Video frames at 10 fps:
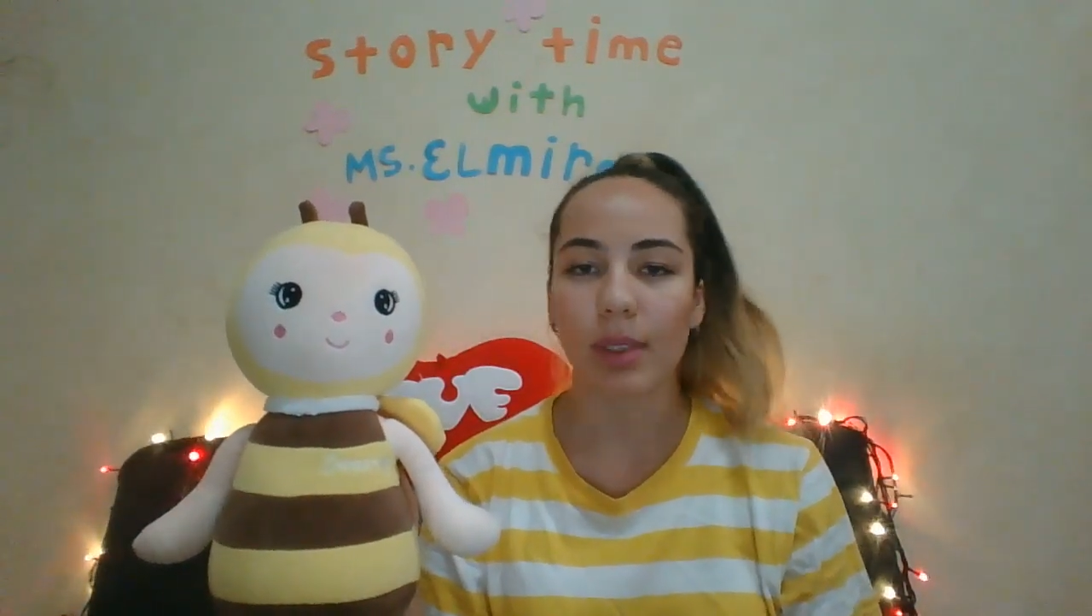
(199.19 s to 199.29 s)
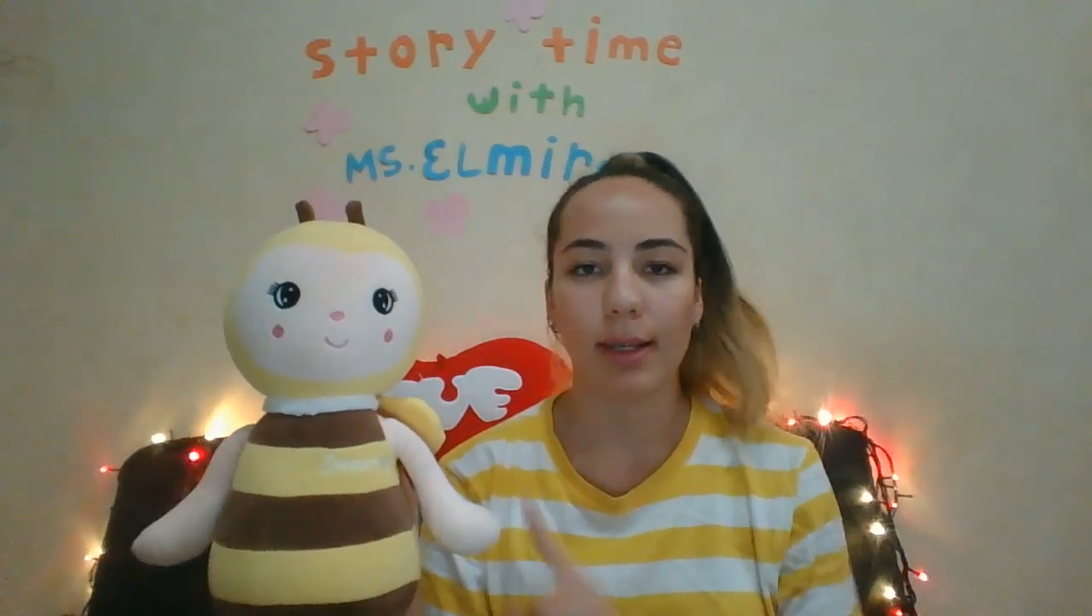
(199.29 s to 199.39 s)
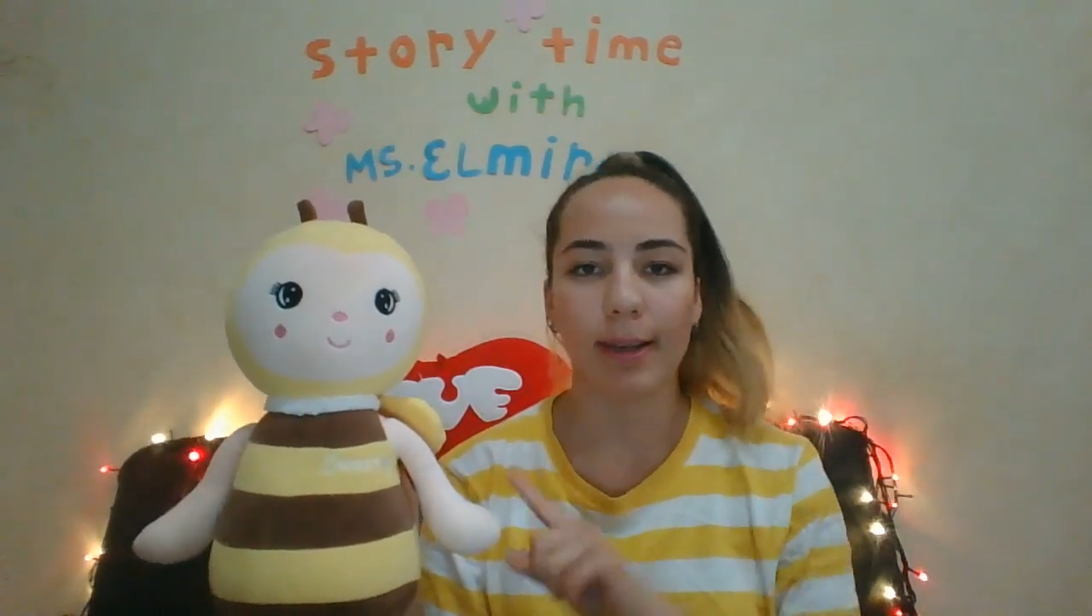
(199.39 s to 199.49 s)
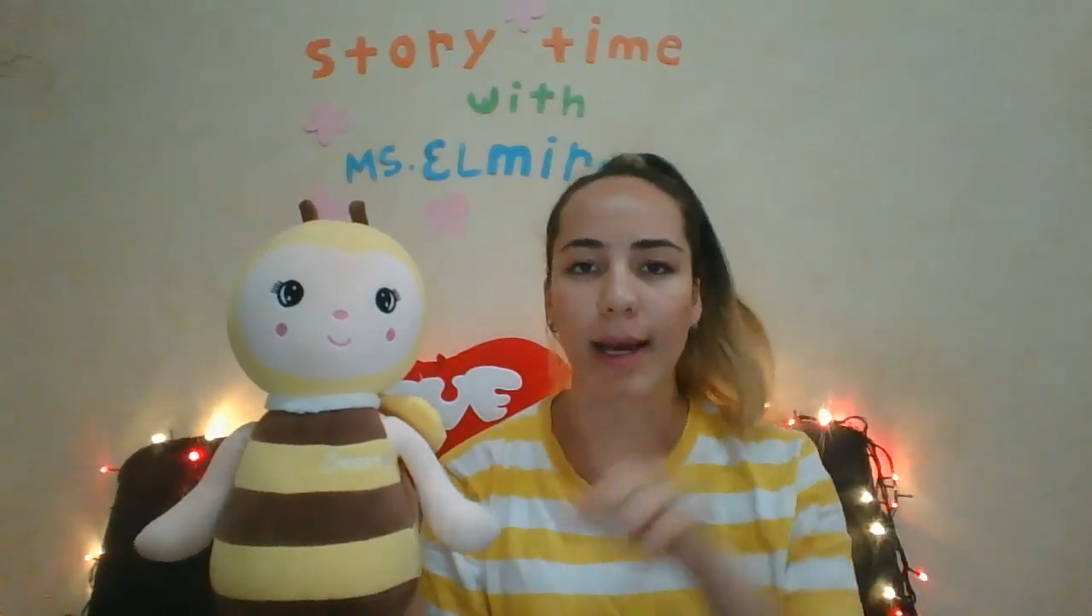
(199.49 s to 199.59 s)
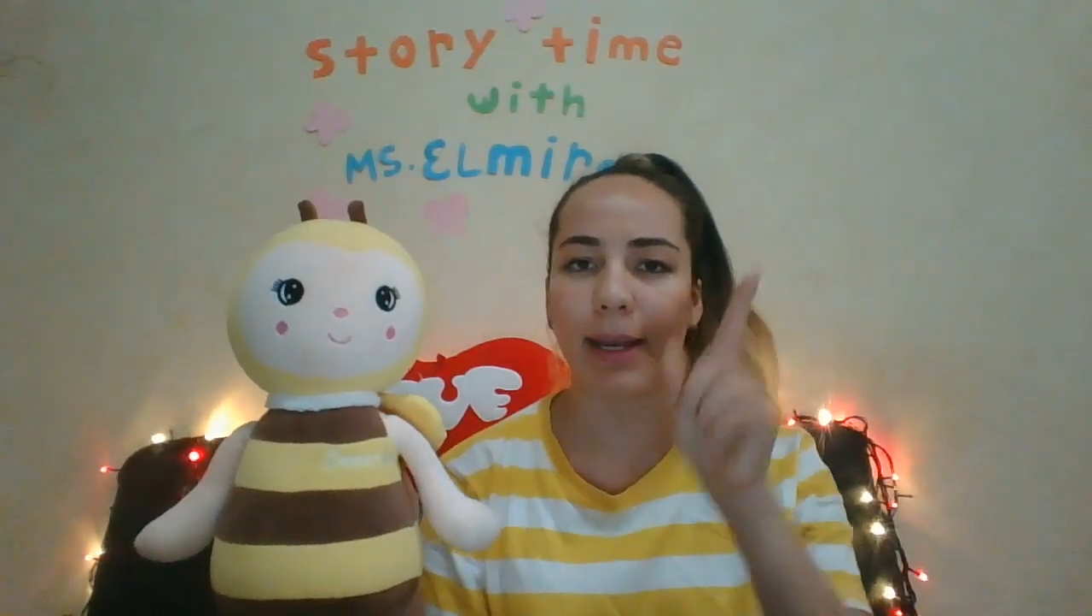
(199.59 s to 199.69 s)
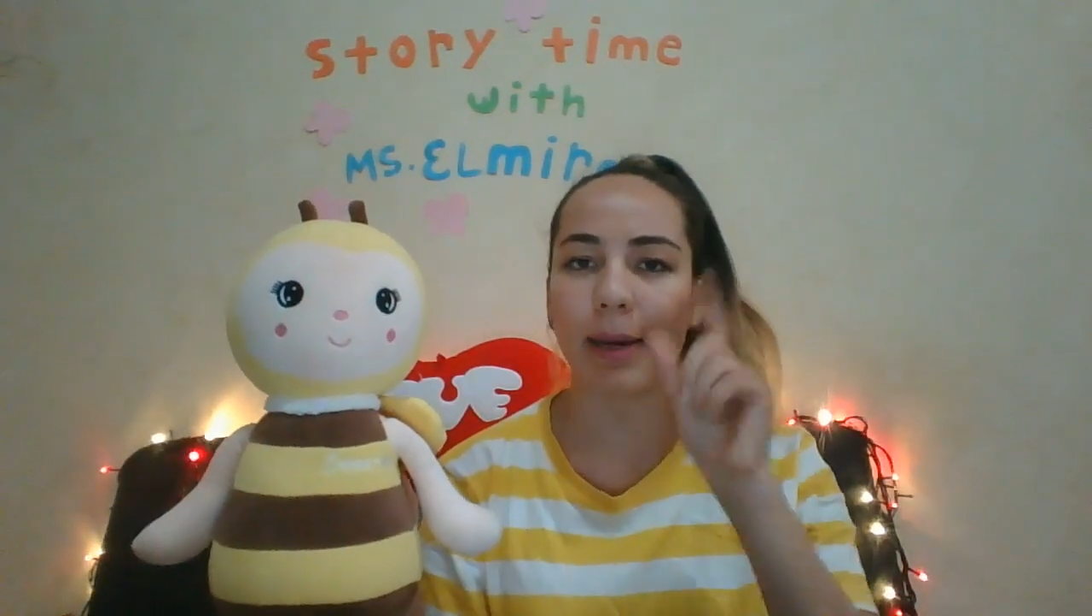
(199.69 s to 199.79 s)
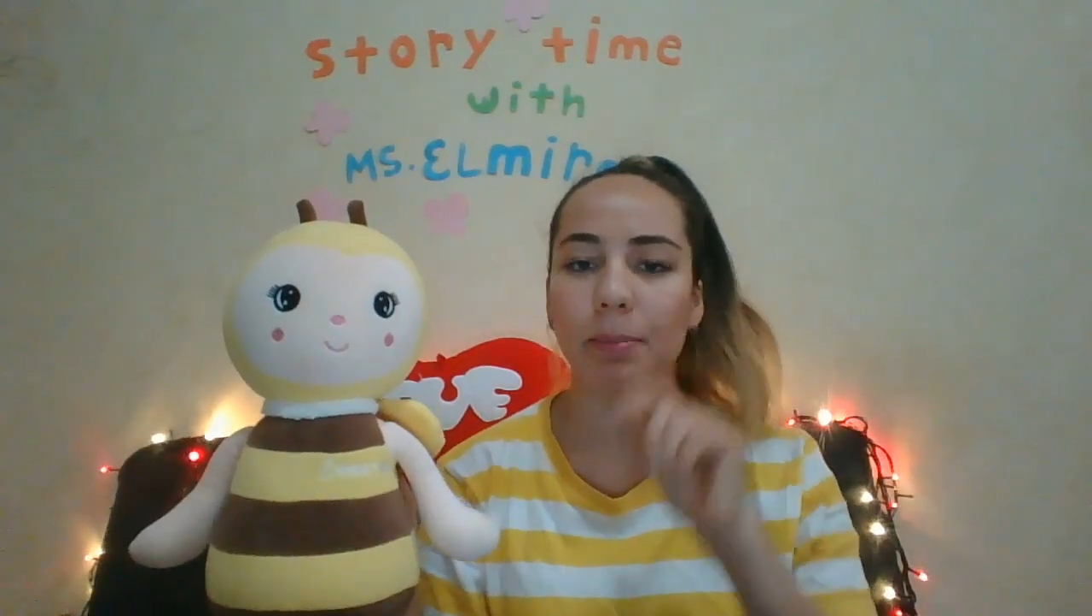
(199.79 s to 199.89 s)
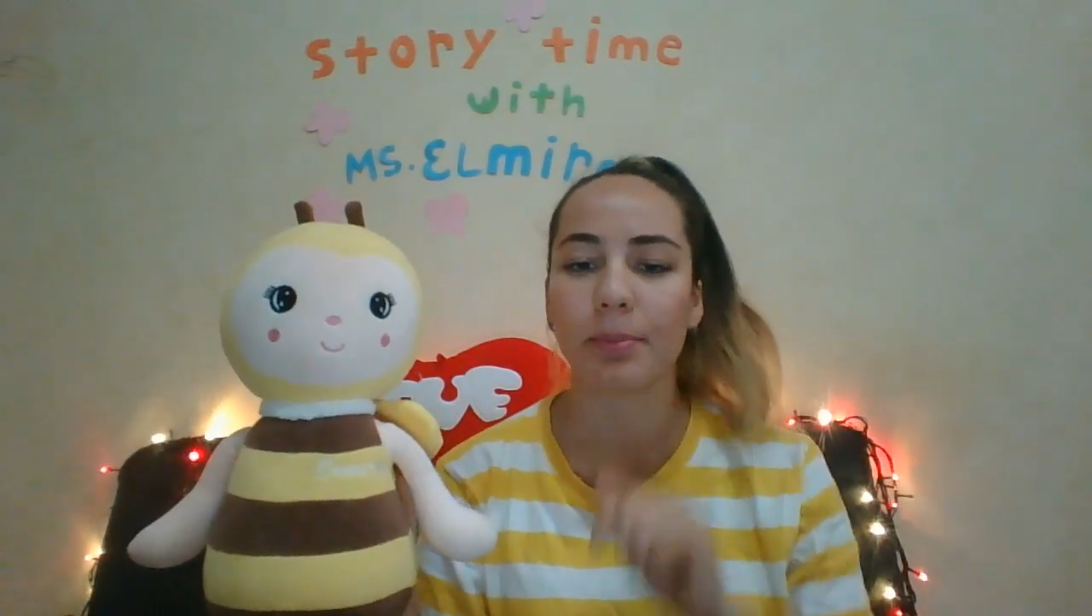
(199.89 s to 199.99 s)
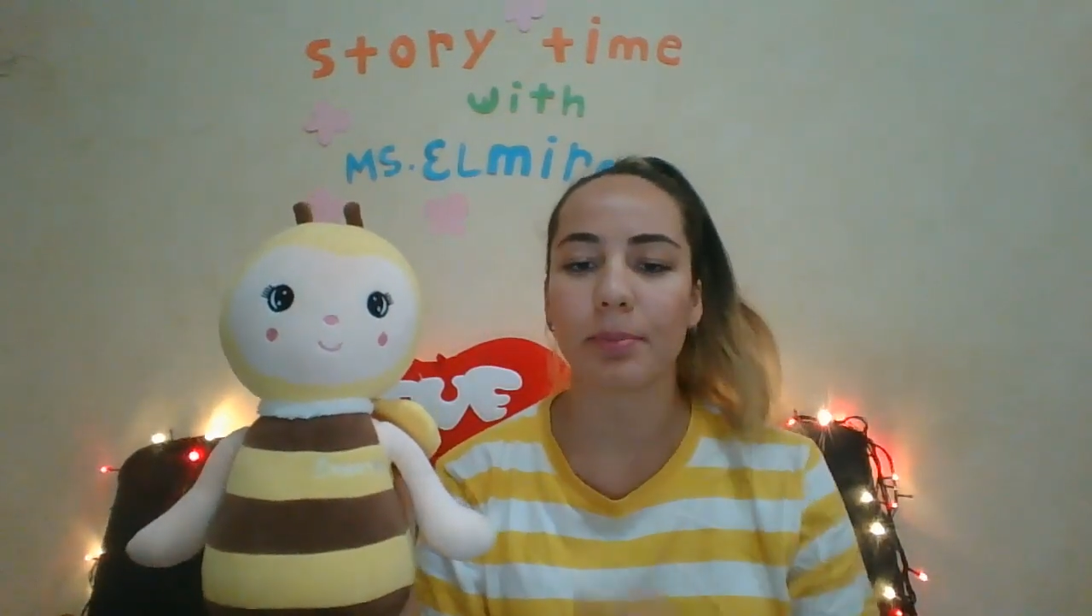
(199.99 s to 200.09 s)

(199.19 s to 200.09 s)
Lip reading: line up.